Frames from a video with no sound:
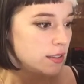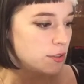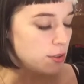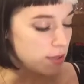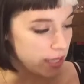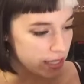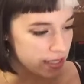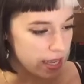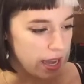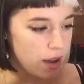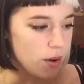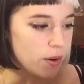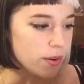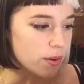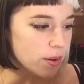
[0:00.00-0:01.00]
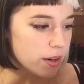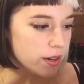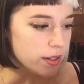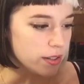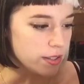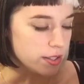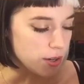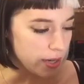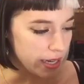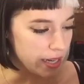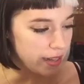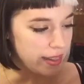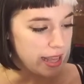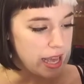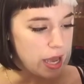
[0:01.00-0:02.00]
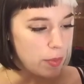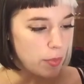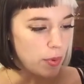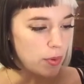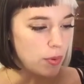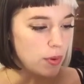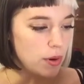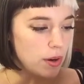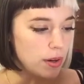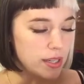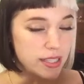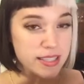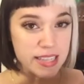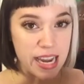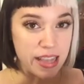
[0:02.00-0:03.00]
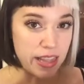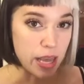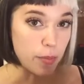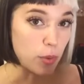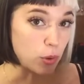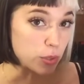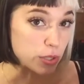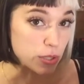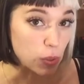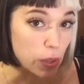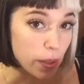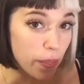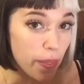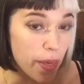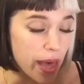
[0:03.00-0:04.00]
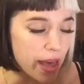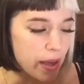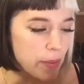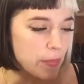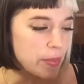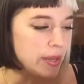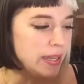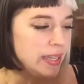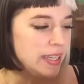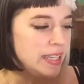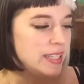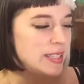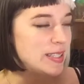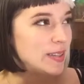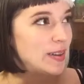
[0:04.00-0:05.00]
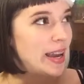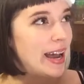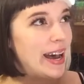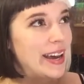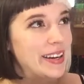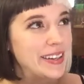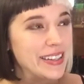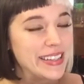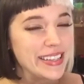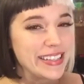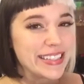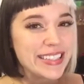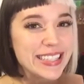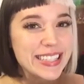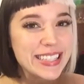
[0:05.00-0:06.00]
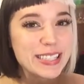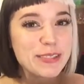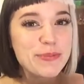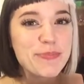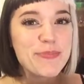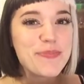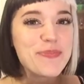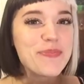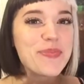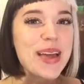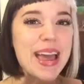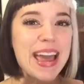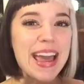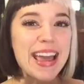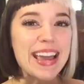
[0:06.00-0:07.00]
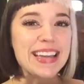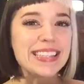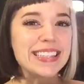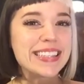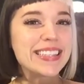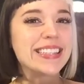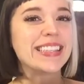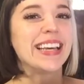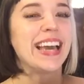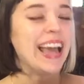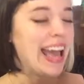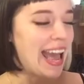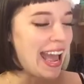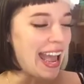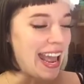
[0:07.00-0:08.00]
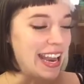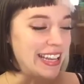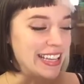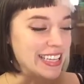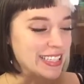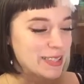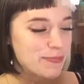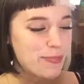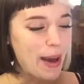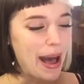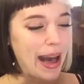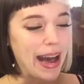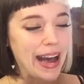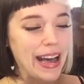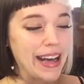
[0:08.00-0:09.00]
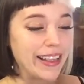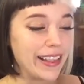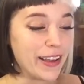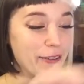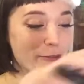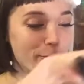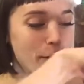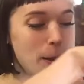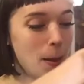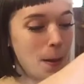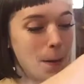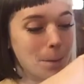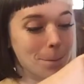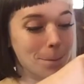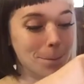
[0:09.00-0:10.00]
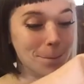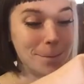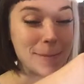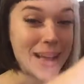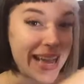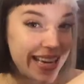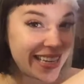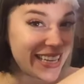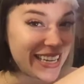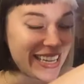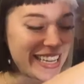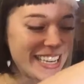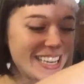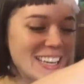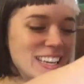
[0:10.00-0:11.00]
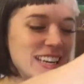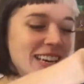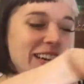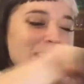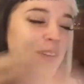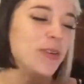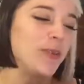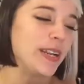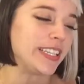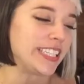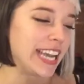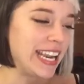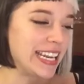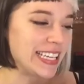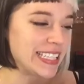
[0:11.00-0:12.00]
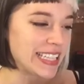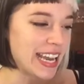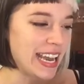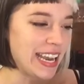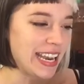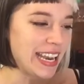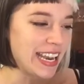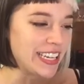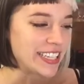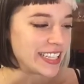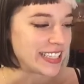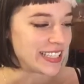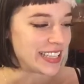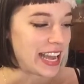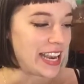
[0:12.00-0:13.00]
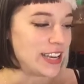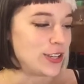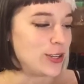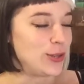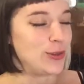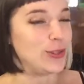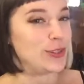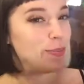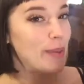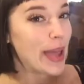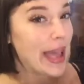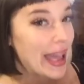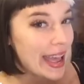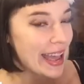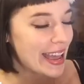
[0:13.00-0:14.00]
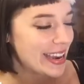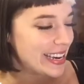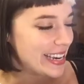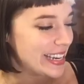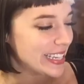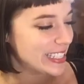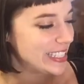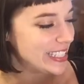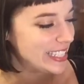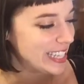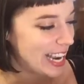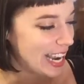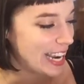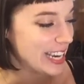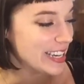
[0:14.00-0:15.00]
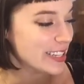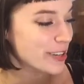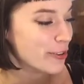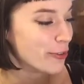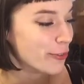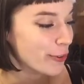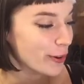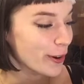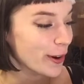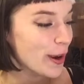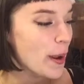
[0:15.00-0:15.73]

threw things out or donated them or consigned them or sold them. So I had all this space and this pile of money, which I decided I should send to Japan in exchange for